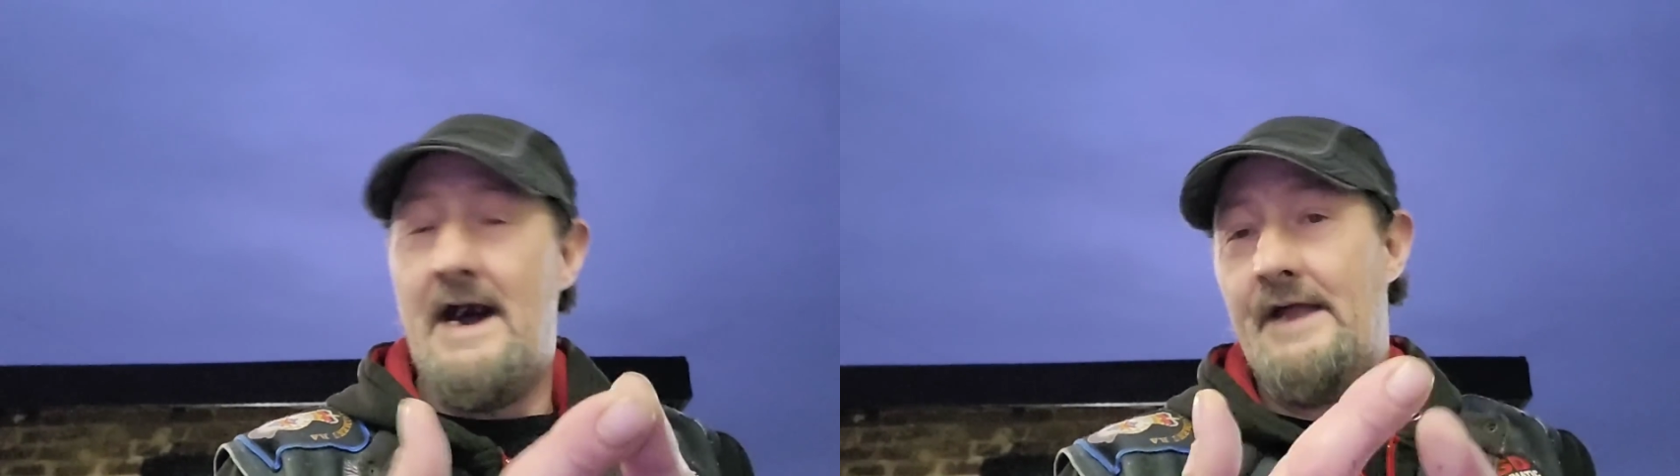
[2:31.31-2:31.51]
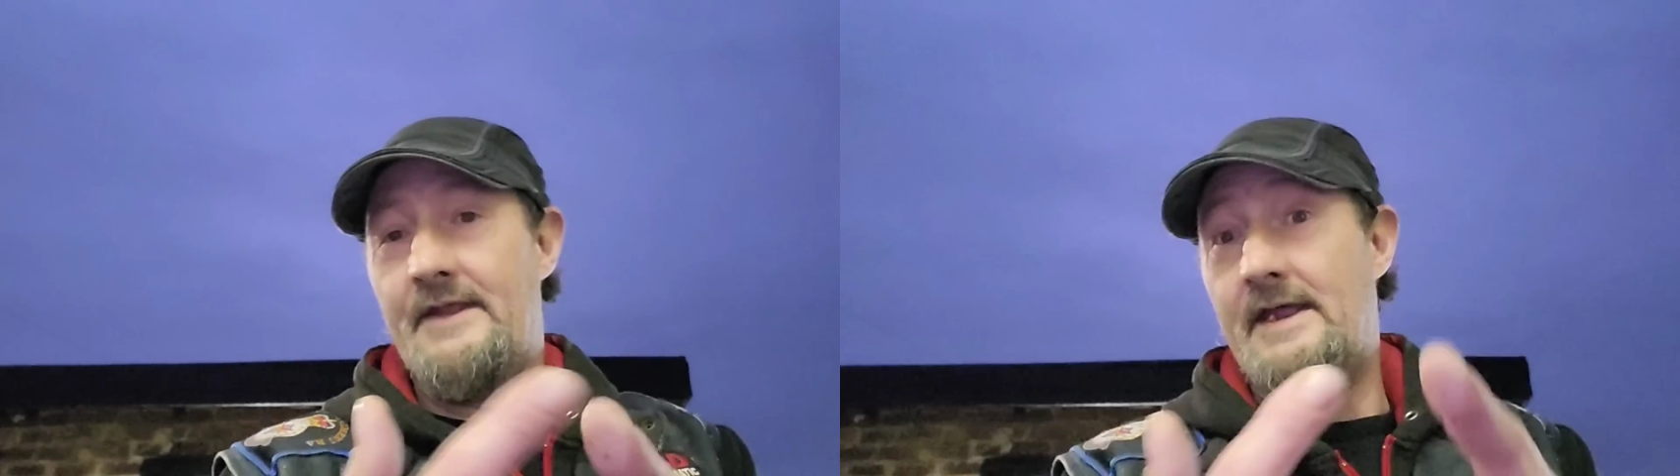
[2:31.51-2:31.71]

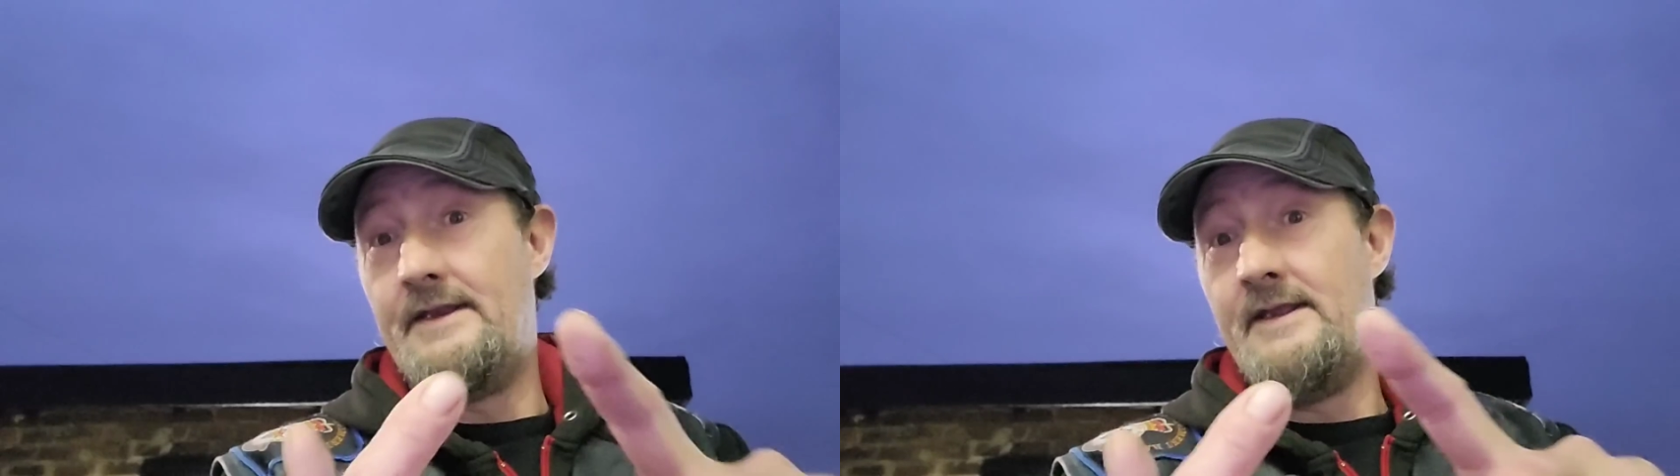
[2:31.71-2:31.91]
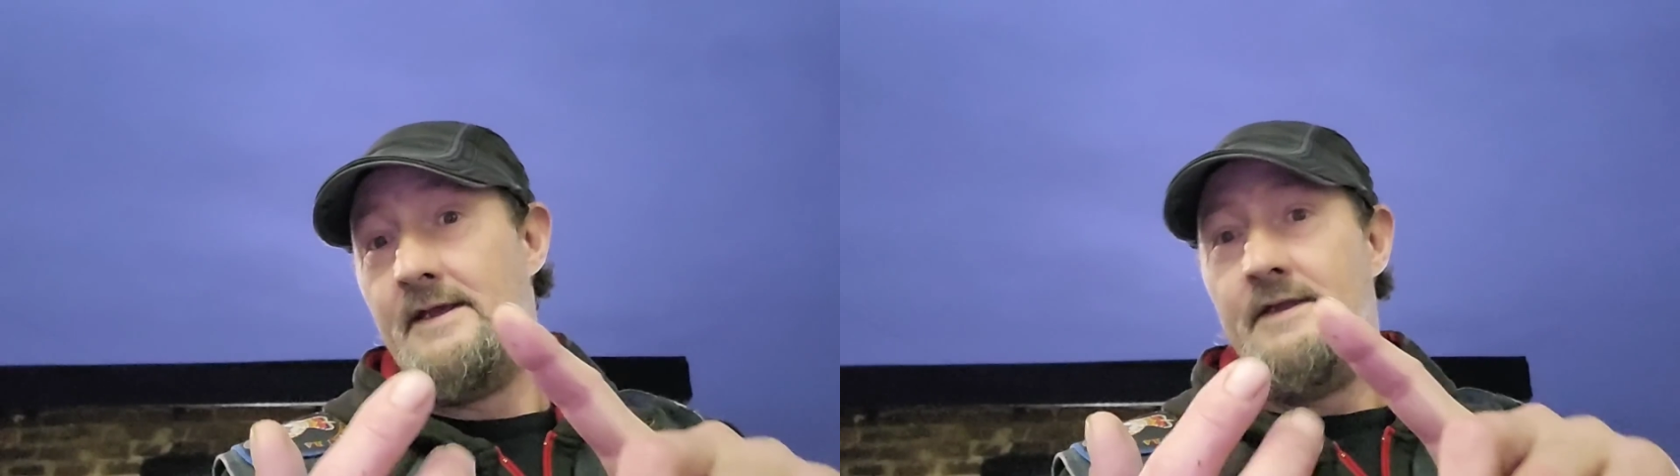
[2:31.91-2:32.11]
And
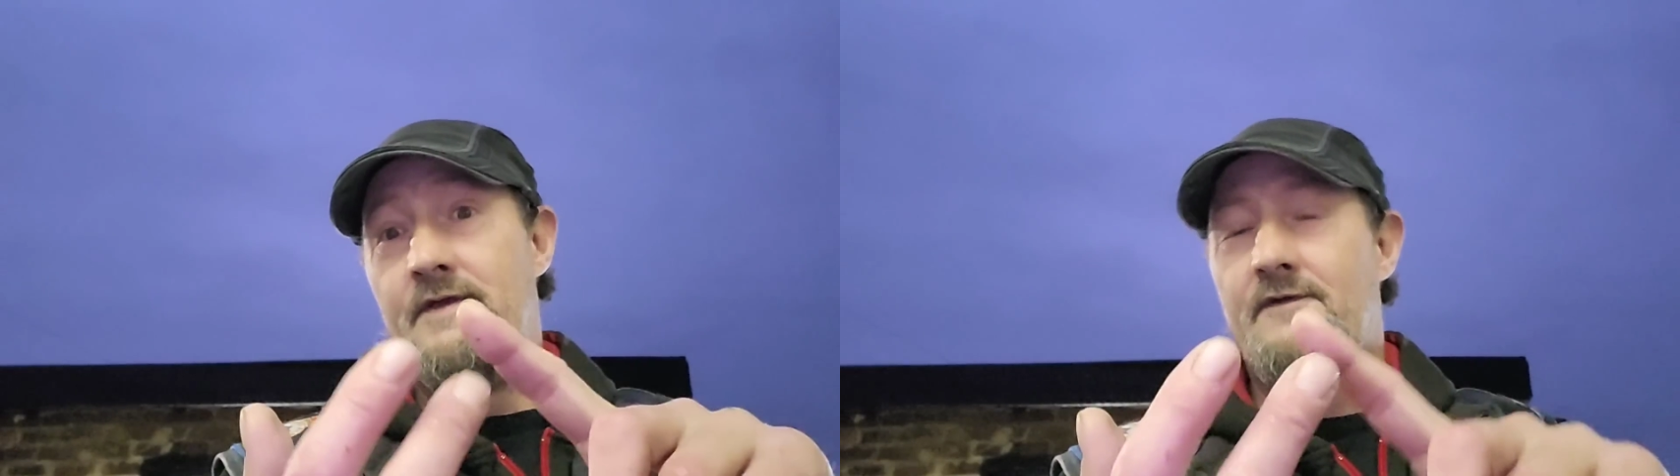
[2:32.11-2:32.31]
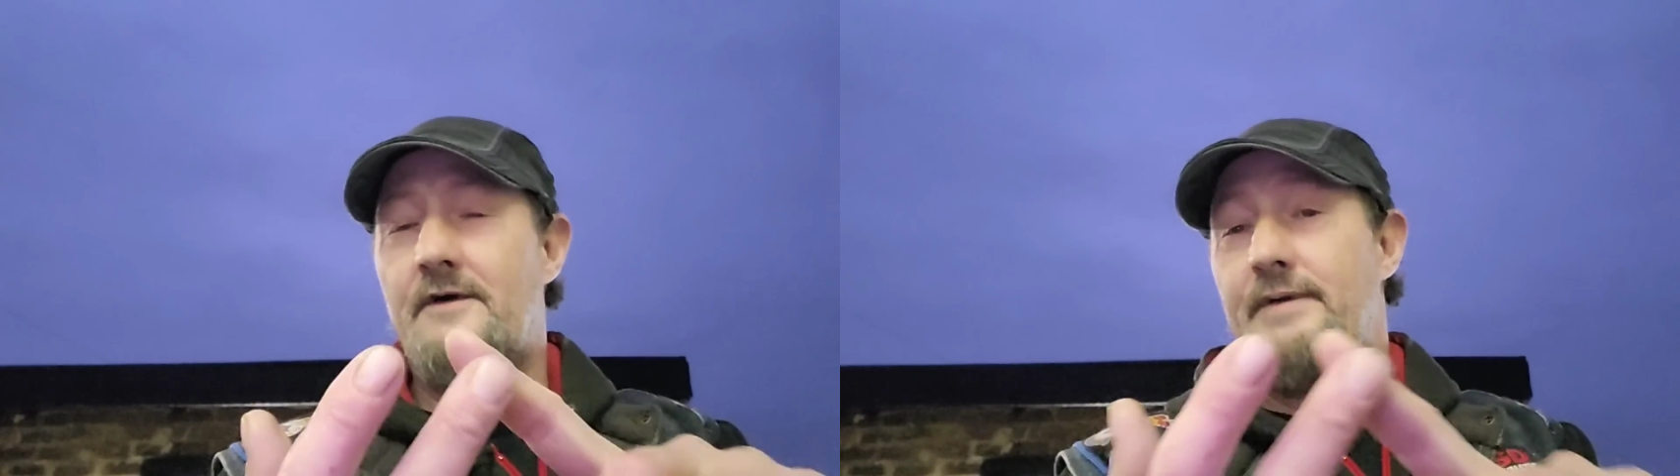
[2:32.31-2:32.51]
then
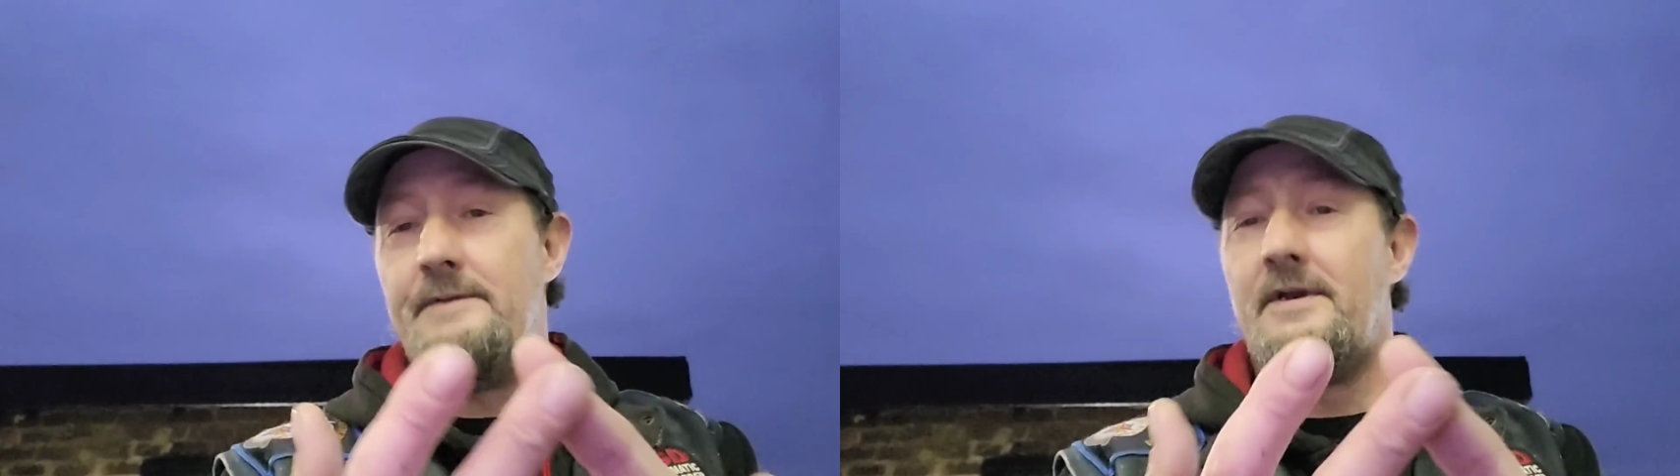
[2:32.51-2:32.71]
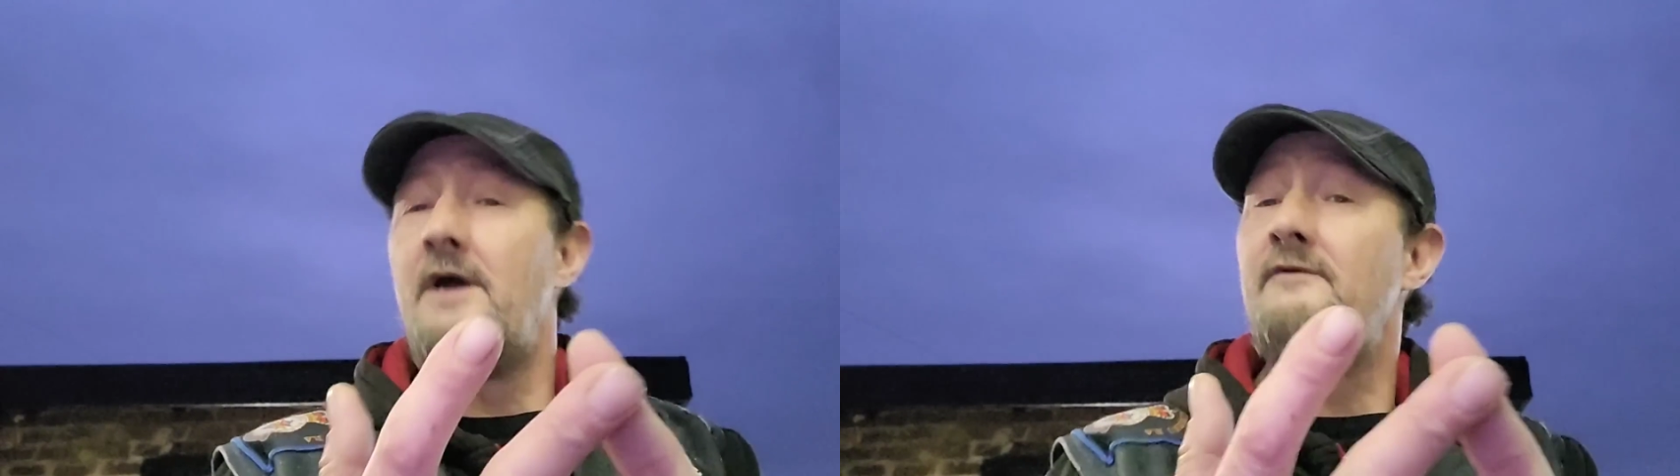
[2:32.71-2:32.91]
you've got
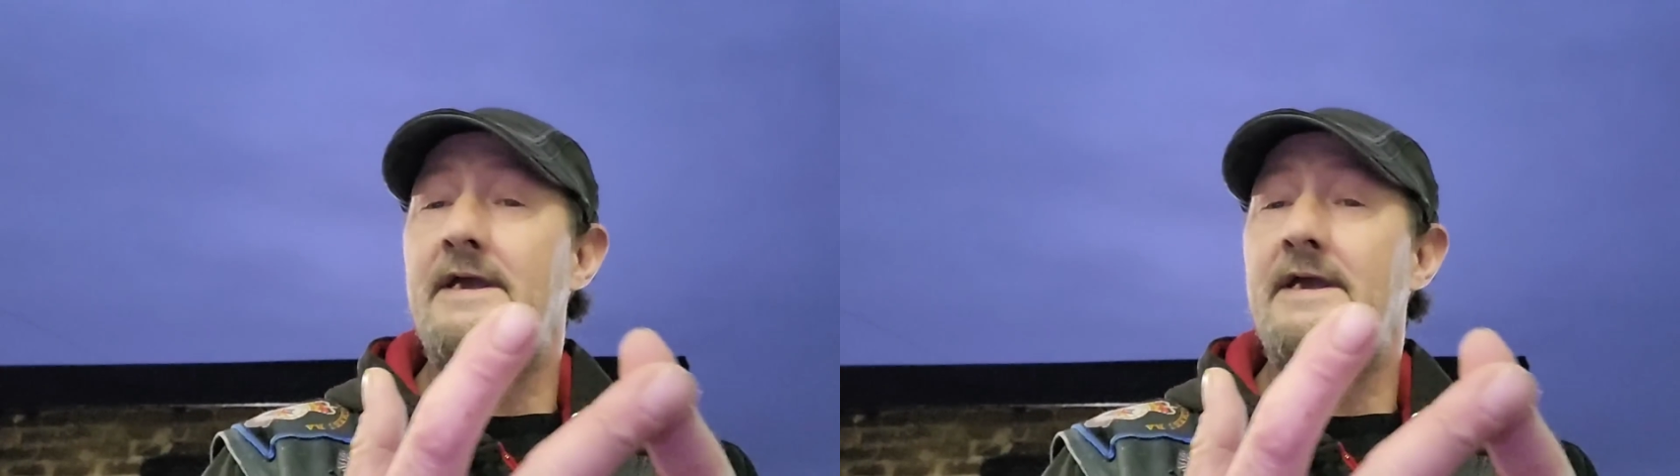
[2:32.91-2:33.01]
people like